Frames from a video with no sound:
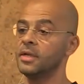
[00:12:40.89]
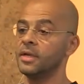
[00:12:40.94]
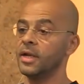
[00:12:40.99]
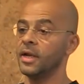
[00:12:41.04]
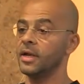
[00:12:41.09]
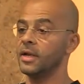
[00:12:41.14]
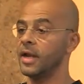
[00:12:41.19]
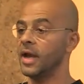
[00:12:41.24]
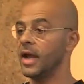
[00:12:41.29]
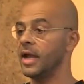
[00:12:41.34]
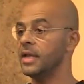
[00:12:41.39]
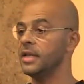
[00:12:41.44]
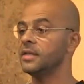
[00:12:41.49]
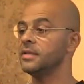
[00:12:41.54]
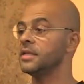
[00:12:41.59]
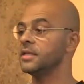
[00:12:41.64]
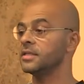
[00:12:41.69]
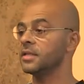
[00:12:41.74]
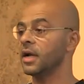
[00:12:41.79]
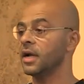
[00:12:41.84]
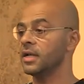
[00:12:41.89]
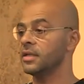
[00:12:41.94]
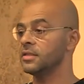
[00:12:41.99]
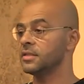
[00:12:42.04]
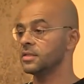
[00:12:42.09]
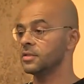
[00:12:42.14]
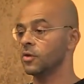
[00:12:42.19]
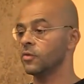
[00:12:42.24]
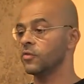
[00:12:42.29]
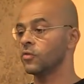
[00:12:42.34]
And Ali
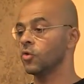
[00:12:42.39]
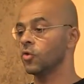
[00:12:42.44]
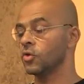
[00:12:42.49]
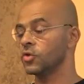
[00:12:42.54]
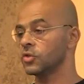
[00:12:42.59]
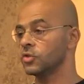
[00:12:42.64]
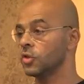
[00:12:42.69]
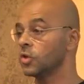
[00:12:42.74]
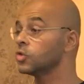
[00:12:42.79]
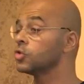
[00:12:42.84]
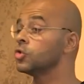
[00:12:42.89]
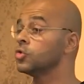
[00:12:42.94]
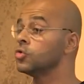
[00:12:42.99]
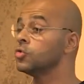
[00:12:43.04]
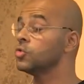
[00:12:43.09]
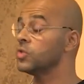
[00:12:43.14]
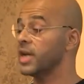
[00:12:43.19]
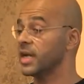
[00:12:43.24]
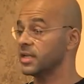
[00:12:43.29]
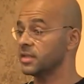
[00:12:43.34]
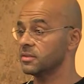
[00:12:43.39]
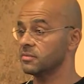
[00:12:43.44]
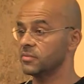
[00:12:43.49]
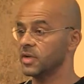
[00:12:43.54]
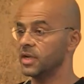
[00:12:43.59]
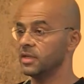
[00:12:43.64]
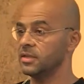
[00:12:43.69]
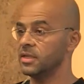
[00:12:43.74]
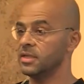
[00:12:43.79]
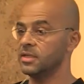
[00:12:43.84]
decides, of course, not to do that,
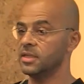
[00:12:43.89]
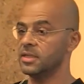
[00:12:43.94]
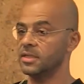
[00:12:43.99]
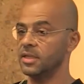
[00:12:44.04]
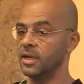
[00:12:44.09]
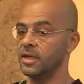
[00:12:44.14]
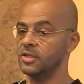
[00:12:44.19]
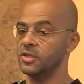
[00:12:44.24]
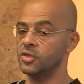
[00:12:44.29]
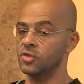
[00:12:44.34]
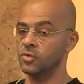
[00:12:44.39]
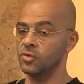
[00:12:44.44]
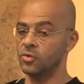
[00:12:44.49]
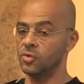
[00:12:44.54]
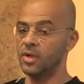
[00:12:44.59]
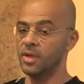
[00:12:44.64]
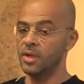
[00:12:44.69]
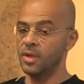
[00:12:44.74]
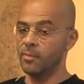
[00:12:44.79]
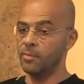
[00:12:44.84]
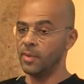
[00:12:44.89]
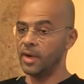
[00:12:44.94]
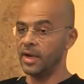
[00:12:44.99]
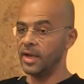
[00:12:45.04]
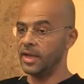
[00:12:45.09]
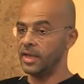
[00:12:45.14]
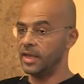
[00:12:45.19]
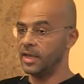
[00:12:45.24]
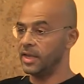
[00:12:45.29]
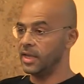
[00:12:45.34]
right? He decides to
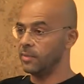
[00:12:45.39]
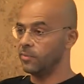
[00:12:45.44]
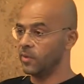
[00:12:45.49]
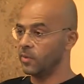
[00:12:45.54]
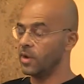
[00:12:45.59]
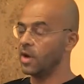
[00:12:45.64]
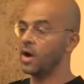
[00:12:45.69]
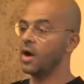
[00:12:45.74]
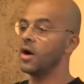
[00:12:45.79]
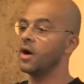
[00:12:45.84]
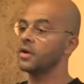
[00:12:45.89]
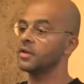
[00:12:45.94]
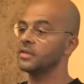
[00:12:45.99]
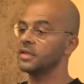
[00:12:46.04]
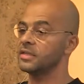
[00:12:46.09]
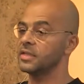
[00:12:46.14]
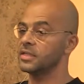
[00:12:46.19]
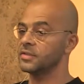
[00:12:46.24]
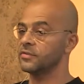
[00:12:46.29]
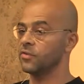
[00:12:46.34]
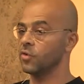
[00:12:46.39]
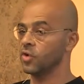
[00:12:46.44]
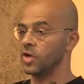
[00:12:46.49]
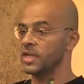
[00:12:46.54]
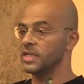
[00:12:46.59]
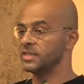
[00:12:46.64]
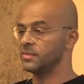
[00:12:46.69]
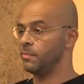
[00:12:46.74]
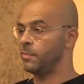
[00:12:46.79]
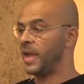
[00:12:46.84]
buy a car that is for
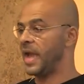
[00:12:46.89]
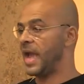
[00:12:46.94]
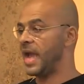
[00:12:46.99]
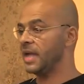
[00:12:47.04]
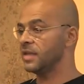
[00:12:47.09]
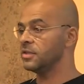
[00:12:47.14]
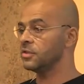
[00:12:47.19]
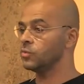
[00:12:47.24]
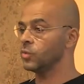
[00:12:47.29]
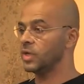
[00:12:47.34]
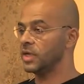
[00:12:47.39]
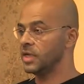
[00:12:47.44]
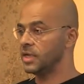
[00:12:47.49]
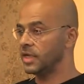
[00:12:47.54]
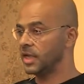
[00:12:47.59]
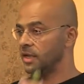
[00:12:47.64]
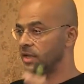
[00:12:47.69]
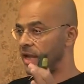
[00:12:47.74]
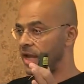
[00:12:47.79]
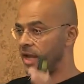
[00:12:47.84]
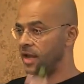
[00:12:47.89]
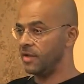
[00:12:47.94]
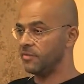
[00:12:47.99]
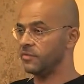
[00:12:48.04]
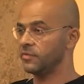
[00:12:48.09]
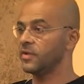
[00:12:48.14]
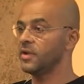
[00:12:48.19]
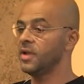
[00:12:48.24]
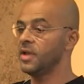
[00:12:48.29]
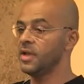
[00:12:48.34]
his band where he can
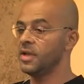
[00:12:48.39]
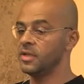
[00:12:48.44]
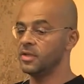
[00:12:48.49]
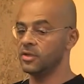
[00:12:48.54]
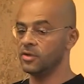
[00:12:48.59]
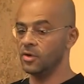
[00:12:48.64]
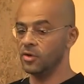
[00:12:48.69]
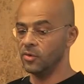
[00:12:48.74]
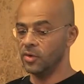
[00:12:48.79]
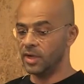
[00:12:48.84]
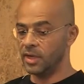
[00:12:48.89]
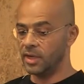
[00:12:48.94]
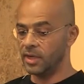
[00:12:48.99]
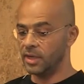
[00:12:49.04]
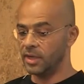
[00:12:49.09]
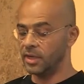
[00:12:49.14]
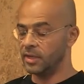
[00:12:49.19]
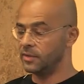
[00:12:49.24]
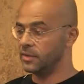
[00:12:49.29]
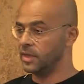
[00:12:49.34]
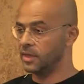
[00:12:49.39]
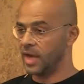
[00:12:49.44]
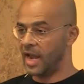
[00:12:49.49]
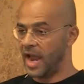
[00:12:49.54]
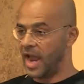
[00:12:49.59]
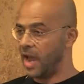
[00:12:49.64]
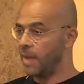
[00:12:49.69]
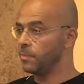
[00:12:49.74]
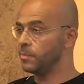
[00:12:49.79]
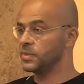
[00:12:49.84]
have, you know, their
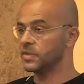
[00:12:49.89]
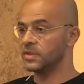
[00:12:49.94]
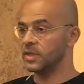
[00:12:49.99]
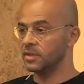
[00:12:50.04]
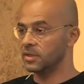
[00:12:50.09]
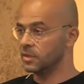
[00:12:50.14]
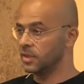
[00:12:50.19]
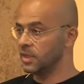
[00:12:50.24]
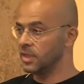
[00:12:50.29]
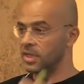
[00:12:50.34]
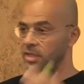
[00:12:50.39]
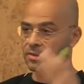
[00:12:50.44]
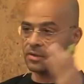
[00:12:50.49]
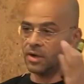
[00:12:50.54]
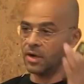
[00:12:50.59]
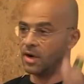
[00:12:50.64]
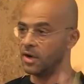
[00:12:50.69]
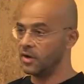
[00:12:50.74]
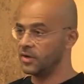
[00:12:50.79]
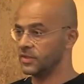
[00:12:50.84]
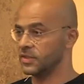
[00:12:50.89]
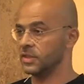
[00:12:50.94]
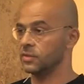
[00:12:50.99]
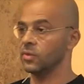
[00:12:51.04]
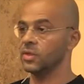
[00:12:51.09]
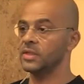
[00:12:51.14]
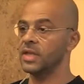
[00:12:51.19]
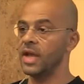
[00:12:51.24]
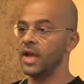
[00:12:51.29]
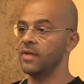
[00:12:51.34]
amps and guitars and
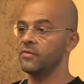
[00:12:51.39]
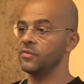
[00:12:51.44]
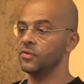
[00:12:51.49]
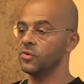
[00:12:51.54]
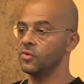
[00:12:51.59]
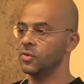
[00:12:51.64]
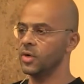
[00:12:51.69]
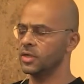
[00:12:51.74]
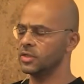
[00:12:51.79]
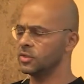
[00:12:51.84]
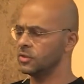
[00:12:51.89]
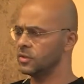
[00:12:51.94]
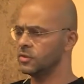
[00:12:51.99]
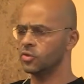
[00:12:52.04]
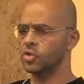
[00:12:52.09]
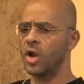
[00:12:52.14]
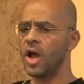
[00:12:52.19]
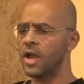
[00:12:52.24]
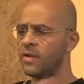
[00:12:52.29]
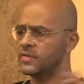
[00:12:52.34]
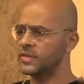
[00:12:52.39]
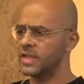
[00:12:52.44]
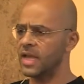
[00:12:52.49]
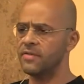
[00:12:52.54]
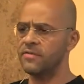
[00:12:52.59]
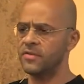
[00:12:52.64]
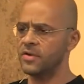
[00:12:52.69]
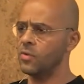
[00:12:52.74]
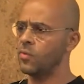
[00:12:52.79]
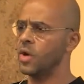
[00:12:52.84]
what have you, and drives
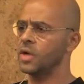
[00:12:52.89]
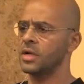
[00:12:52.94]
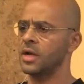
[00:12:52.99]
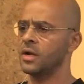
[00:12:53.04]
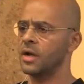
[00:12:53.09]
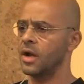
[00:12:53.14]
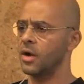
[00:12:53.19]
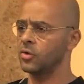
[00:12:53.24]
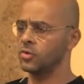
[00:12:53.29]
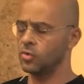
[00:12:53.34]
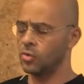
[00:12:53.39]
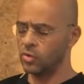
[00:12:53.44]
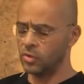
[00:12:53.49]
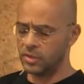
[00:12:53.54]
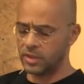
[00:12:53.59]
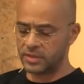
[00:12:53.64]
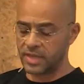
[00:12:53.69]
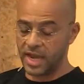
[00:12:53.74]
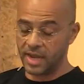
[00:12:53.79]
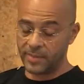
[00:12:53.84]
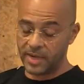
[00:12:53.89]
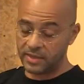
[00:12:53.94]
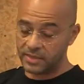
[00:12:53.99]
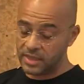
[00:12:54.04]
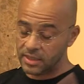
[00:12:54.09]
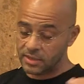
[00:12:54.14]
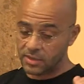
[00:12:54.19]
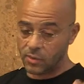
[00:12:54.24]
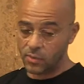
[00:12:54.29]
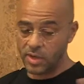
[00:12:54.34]
everyone around all the time. I
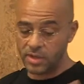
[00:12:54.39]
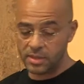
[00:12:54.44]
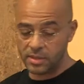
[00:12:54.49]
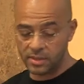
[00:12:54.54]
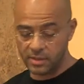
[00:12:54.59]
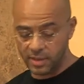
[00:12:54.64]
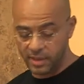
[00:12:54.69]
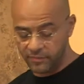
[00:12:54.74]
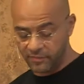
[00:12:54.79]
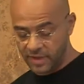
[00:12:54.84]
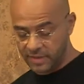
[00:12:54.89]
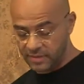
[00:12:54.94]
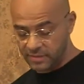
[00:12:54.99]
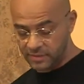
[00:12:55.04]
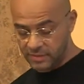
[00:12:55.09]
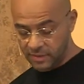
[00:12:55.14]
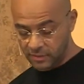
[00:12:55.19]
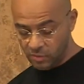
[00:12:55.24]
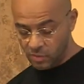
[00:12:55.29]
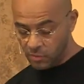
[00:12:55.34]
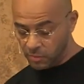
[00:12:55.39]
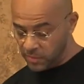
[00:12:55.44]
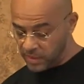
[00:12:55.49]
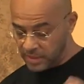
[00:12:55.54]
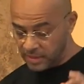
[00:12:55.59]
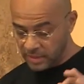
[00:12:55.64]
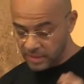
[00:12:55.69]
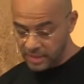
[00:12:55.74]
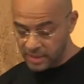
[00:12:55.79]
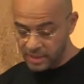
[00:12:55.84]
think the one event that
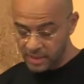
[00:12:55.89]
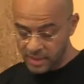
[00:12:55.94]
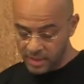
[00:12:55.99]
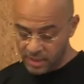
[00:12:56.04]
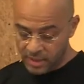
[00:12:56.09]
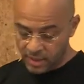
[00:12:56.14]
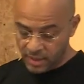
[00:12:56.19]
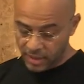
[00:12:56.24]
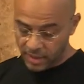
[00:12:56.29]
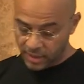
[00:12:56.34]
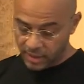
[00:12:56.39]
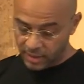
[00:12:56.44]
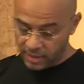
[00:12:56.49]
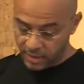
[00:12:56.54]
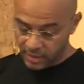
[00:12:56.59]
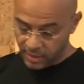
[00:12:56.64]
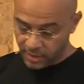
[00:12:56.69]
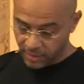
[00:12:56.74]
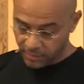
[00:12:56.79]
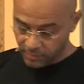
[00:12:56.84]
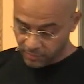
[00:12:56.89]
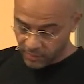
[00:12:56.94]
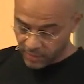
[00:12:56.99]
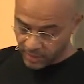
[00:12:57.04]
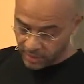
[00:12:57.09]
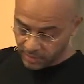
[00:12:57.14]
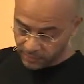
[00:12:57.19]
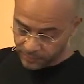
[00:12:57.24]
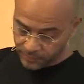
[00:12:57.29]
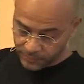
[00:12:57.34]
completely
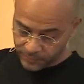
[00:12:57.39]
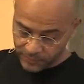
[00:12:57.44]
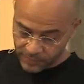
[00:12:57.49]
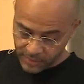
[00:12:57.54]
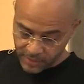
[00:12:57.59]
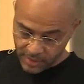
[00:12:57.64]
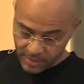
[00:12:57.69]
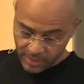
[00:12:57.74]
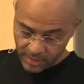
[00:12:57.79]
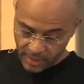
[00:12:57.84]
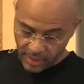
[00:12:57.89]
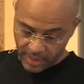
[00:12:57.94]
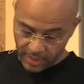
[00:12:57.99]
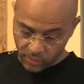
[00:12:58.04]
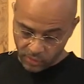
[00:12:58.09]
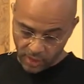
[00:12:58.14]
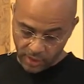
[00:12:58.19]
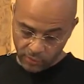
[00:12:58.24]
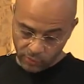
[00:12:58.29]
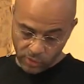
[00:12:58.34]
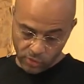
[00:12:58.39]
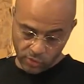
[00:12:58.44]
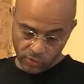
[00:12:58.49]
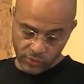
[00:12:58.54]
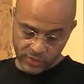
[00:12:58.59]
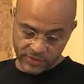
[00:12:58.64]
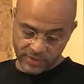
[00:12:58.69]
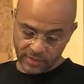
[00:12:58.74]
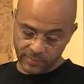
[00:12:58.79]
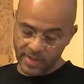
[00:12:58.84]
I will
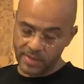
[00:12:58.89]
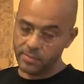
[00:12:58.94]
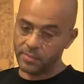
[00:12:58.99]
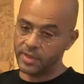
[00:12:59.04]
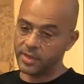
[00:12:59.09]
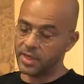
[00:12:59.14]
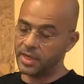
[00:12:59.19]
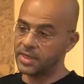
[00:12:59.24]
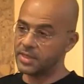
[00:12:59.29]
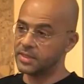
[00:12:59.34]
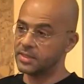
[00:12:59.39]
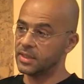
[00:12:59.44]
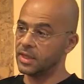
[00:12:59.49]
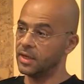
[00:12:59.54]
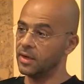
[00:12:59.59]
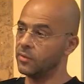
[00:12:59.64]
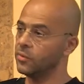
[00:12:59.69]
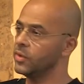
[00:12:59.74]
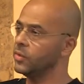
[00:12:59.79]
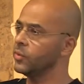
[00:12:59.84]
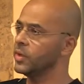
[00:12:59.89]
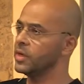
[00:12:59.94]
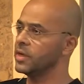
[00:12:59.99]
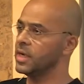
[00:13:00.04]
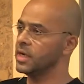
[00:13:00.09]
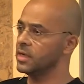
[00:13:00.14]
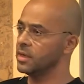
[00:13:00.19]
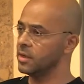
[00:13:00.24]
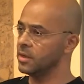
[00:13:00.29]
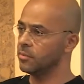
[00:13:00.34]
always remember is we were
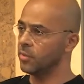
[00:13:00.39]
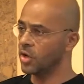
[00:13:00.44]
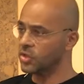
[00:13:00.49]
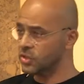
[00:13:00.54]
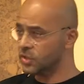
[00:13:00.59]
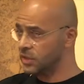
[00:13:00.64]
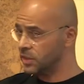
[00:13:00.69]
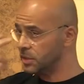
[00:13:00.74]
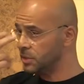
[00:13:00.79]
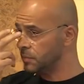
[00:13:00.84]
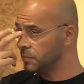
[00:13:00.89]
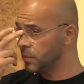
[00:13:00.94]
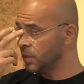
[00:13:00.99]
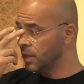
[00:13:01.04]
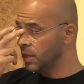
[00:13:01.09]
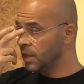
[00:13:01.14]
in Boston.